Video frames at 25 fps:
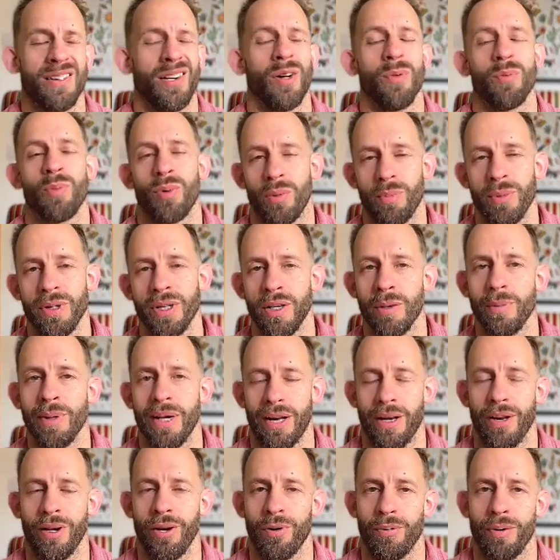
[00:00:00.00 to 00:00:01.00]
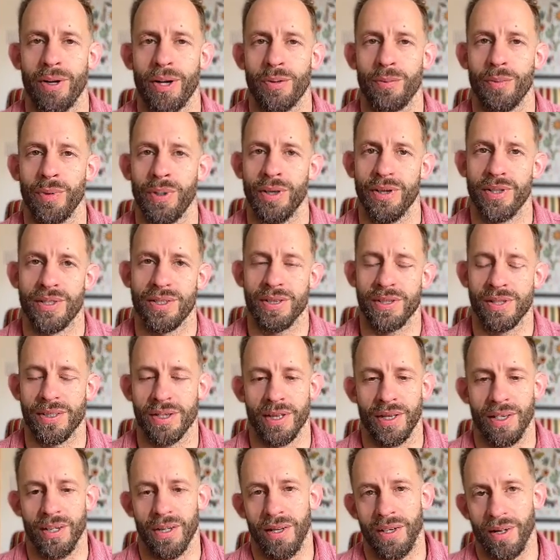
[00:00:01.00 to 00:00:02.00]
I'll probably go back and correct words because
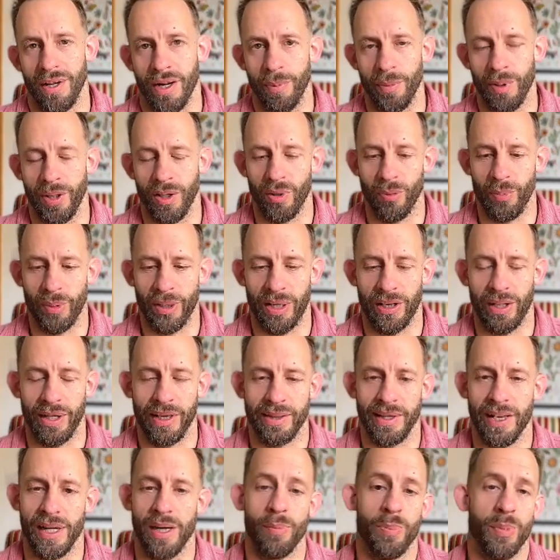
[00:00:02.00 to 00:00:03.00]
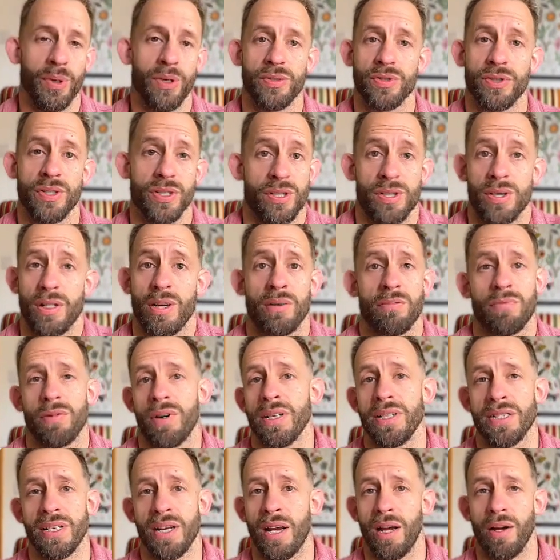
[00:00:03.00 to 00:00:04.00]
I'm a little bit like that, but just start
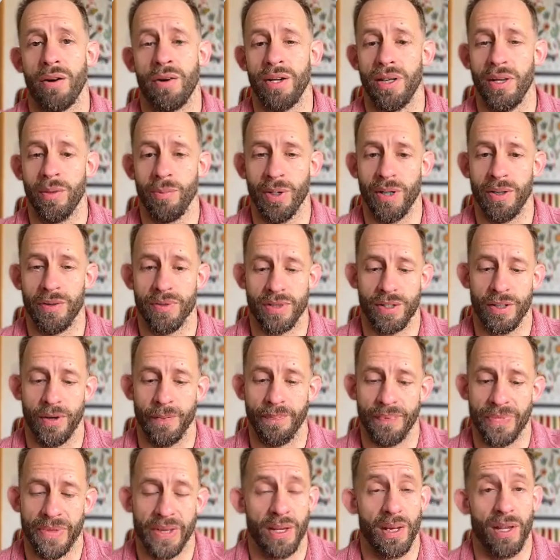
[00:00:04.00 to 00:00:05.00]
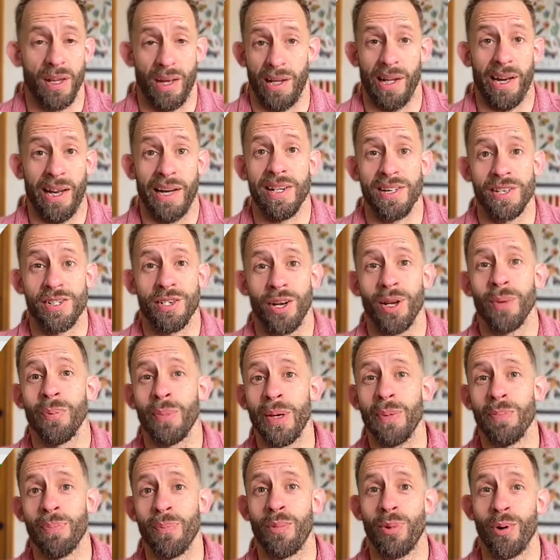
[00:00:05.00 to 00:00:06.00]
writing out an email. And it's going to
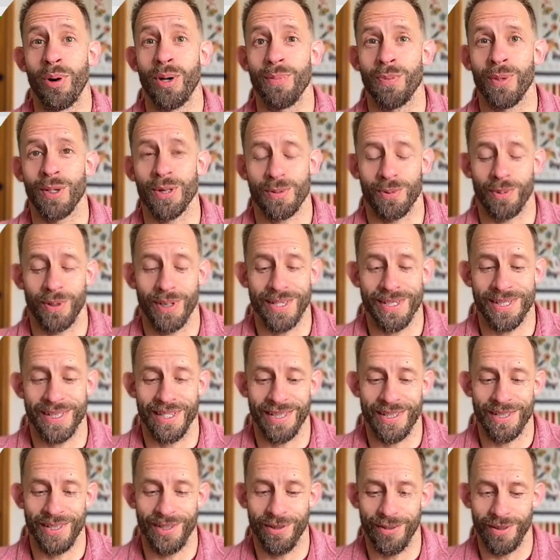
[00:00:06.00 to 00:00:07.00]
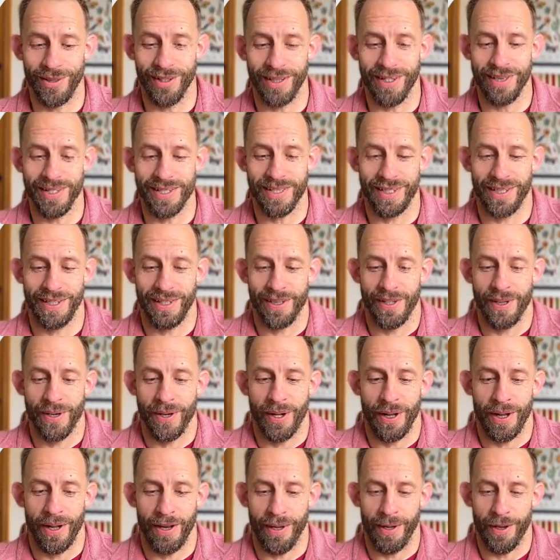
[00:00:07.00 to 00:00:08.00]
be pretty much what I said to you guys.
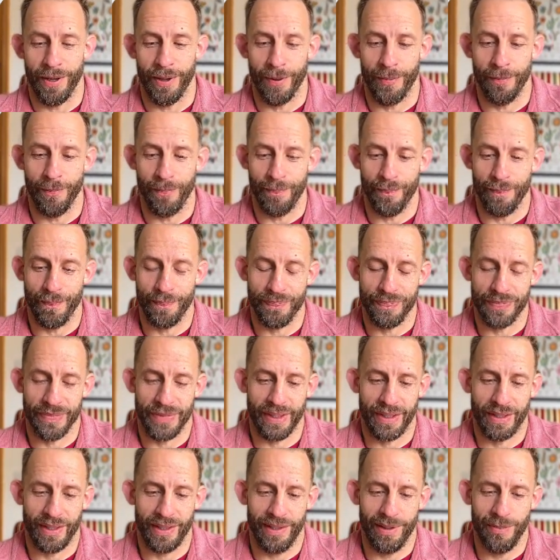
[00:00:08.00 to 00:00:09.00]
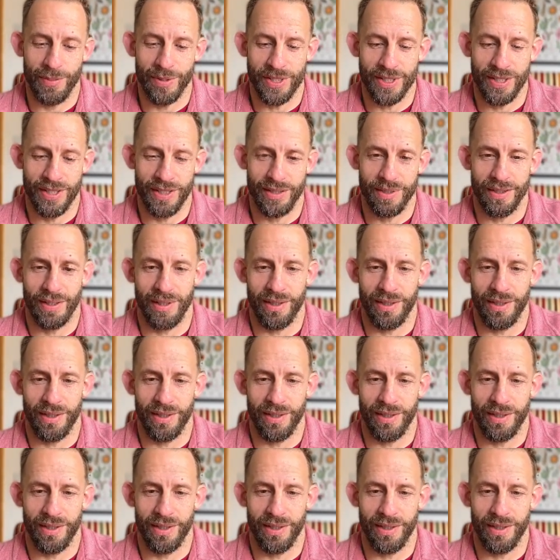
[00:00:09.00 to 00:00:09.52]
Let me see.